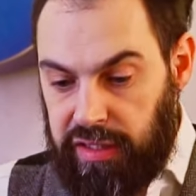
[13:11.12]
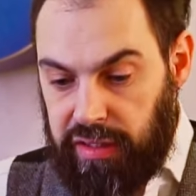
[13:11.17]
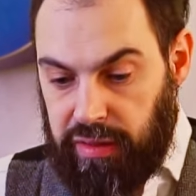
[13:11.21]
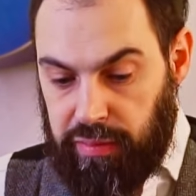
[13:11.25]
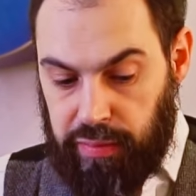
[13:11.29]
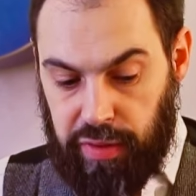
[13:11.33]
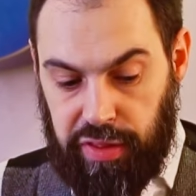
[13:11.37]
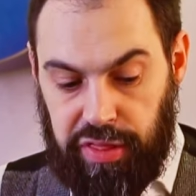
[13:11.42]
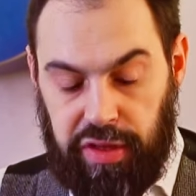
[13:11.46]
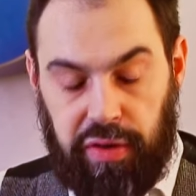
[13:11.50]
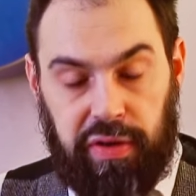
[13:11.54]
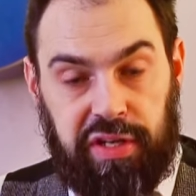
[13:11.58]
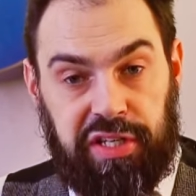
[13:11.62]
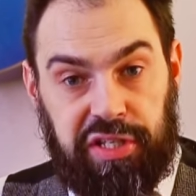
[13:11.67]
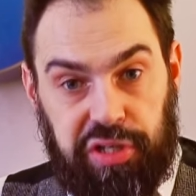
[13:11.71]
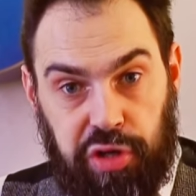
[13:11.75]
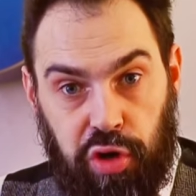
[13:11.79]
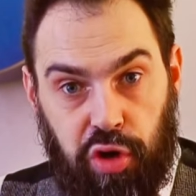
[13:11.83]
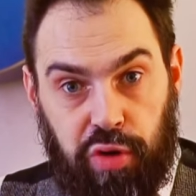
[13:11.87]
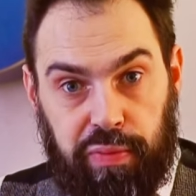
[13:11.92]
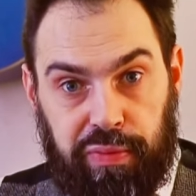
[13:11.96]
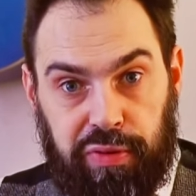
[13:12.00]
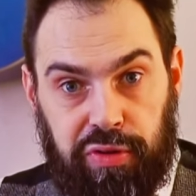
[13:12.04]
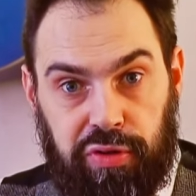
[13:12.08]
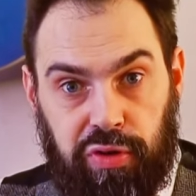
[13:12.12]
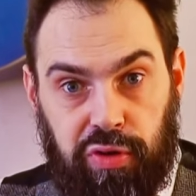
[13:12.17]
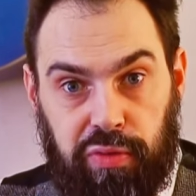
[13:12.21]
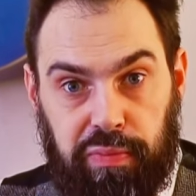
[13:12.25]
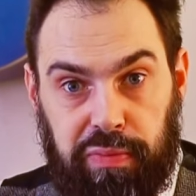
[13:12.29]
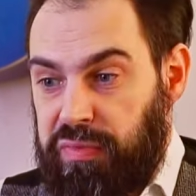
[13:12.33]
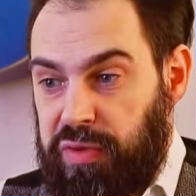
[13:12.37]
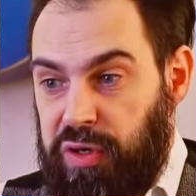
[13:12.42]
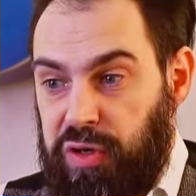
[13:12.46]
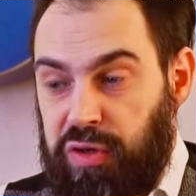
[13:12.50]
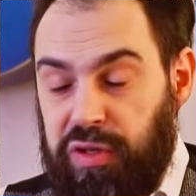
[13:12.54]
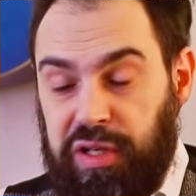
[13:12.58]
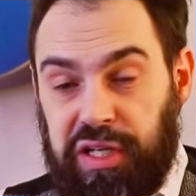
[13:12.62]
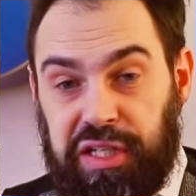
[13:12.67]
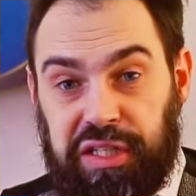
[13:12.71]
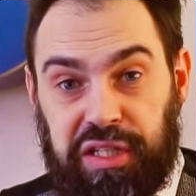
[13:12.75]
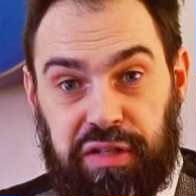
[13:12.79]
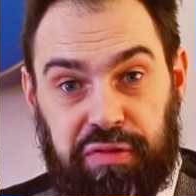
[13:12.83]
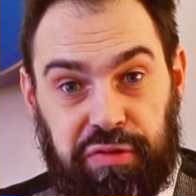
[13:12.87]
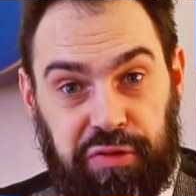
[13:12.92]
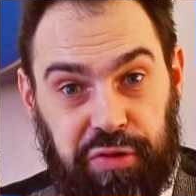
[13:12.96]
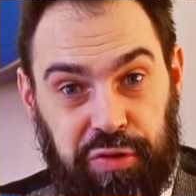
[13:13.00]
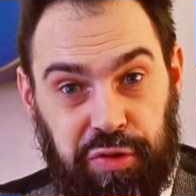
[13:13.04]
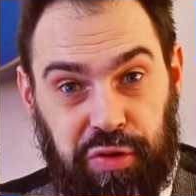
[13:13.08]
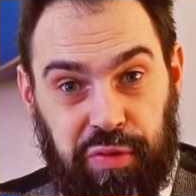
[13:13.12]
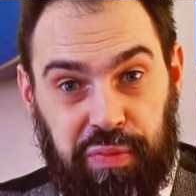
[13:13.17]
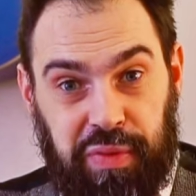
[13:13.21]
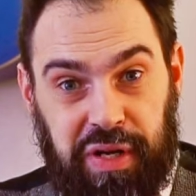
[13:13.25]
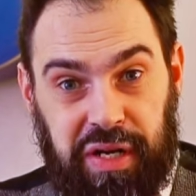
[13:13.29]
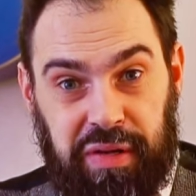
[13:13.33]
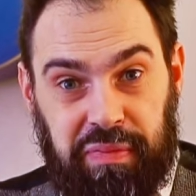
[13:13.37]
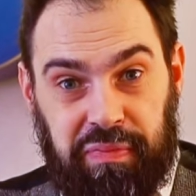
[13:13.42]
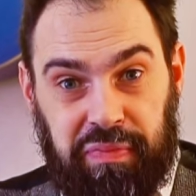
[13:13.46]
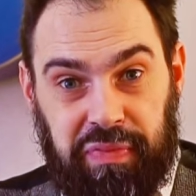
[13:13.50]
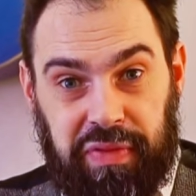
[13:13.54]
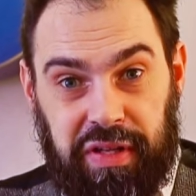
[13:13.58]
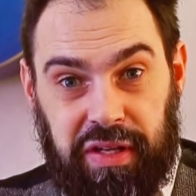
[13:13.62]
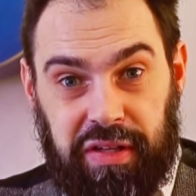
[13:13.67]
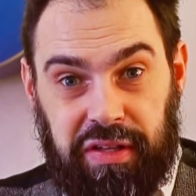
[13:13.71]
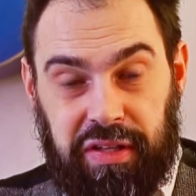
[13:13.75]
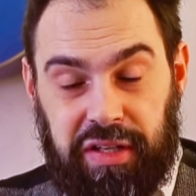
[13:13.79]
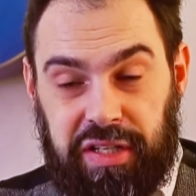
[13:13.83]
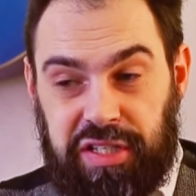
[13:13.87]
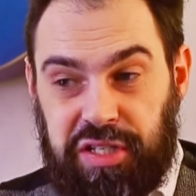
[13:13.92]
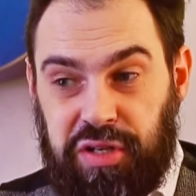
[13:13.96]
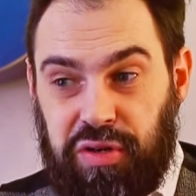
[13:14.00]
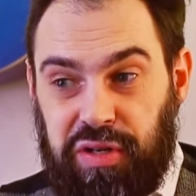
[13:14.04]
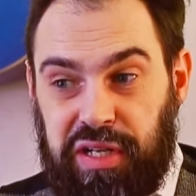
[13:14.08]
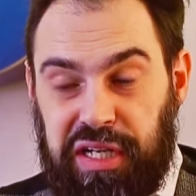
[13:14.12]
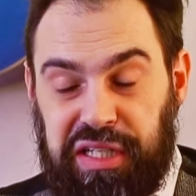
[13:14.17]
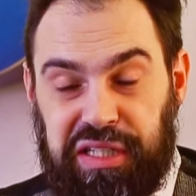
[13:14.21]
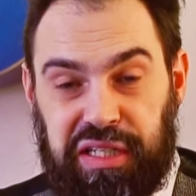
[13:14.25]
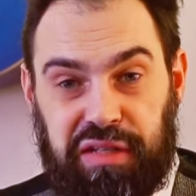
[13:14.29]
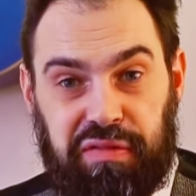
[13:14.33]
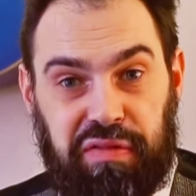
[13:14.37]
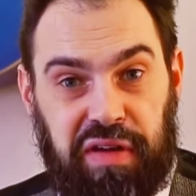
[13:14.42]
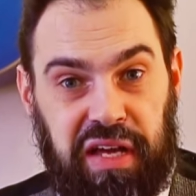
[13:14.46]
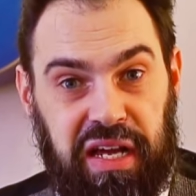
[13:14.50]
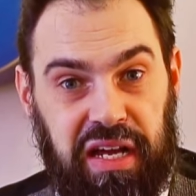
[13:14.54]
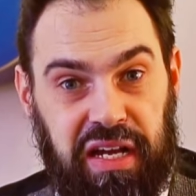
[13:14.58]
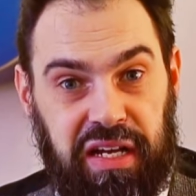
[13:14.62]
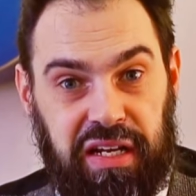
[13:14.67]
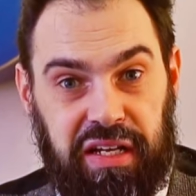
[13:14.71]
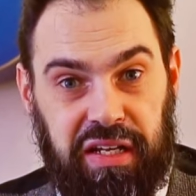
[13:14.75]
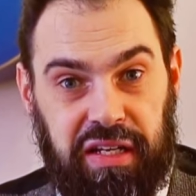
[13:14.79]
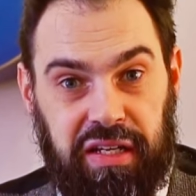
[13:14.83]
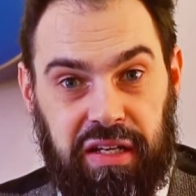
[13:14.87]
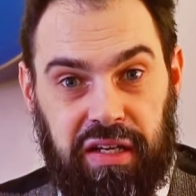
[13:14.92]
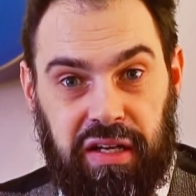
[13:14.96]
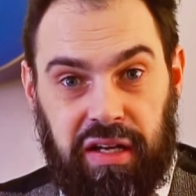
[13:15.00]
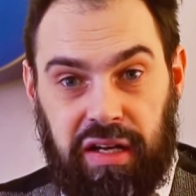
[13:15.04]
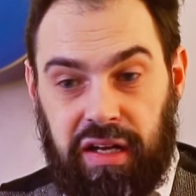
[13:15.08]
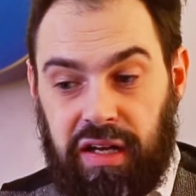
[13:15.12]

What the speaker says: But there is hope. Collective trauma needs collective healing.